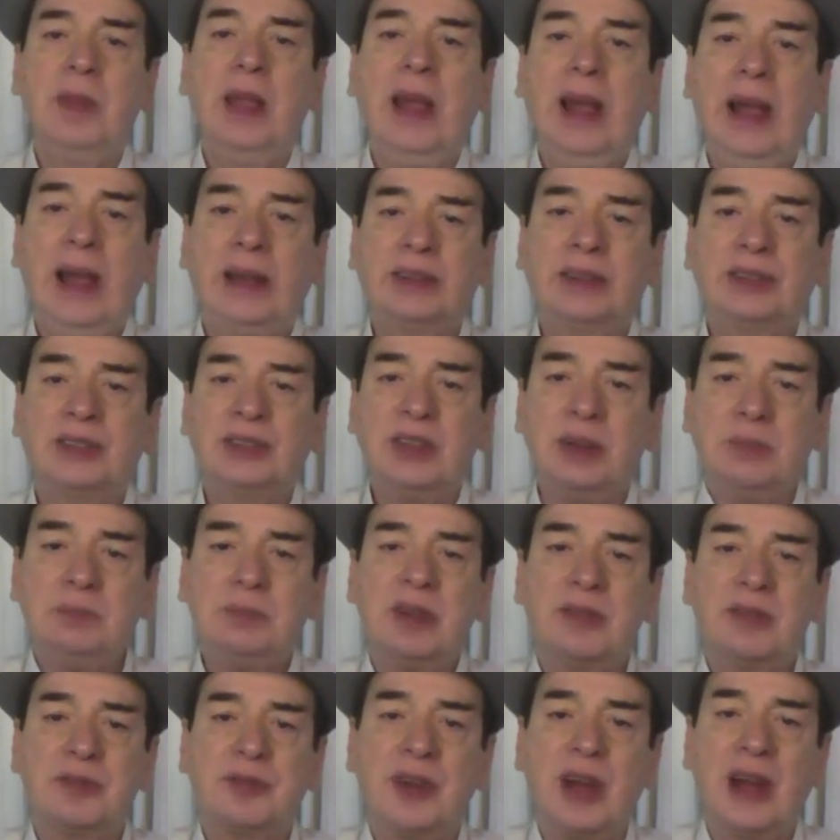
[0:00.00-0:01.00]
accept
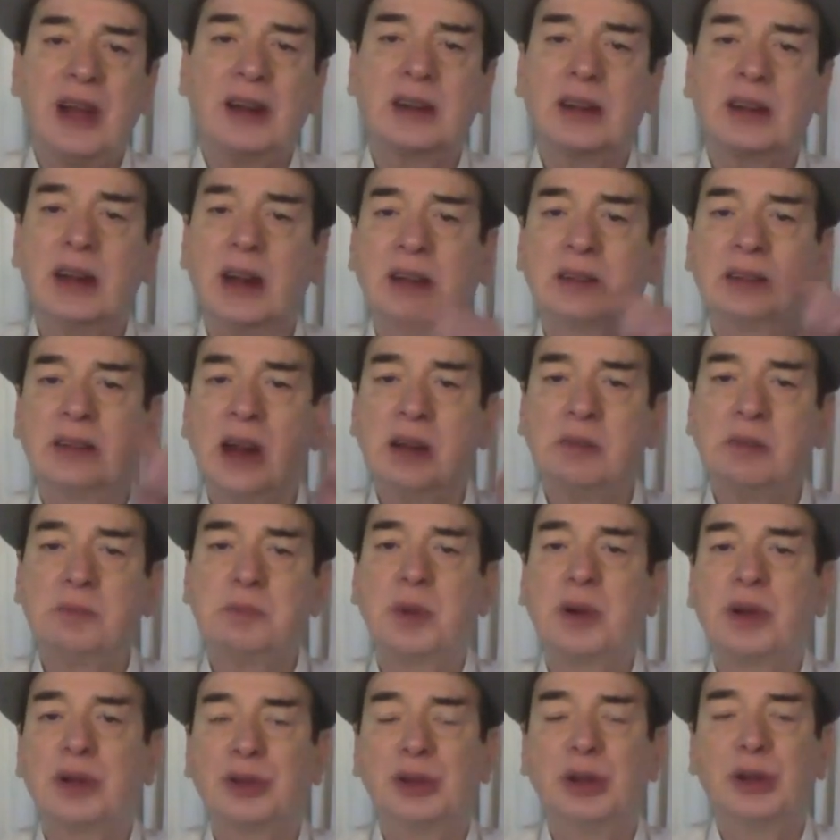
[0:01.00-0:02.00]
the fact that that
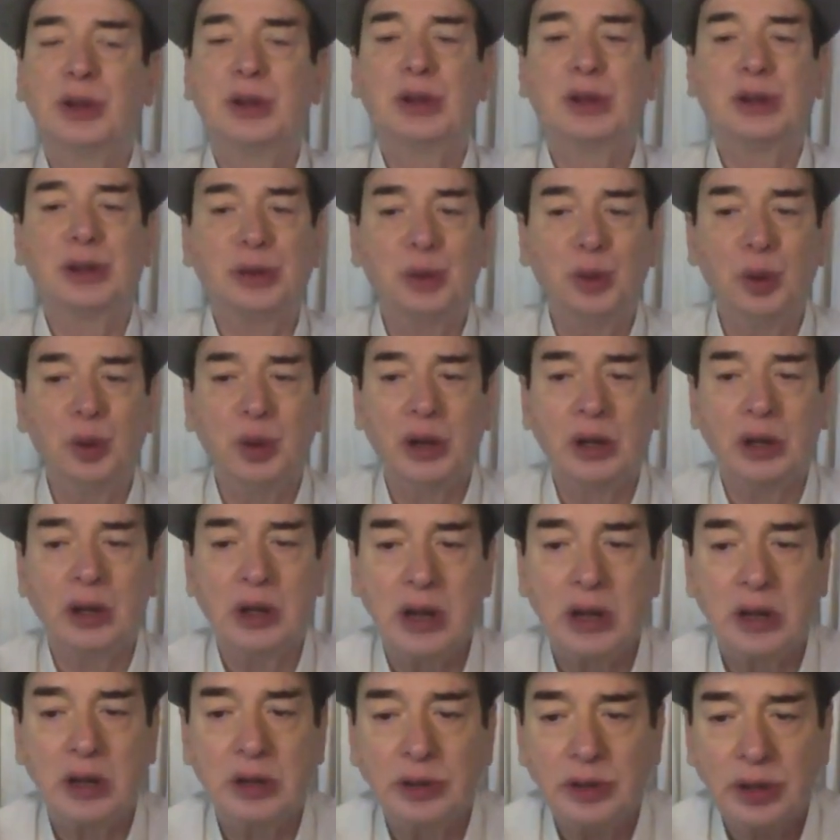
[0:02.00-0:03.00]
person is doing
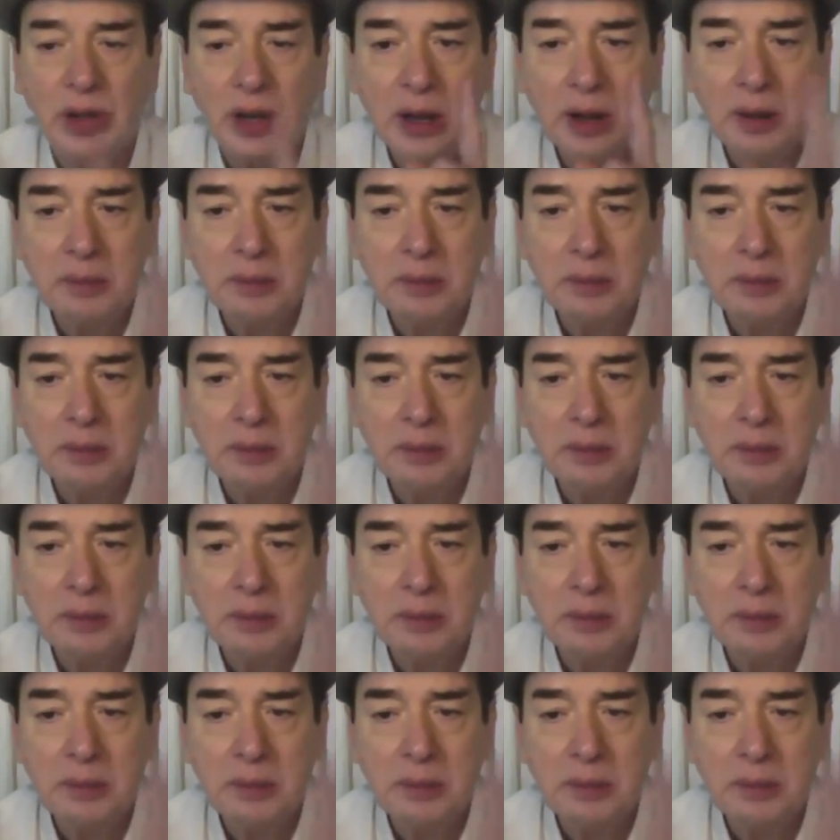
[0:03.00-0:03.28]
things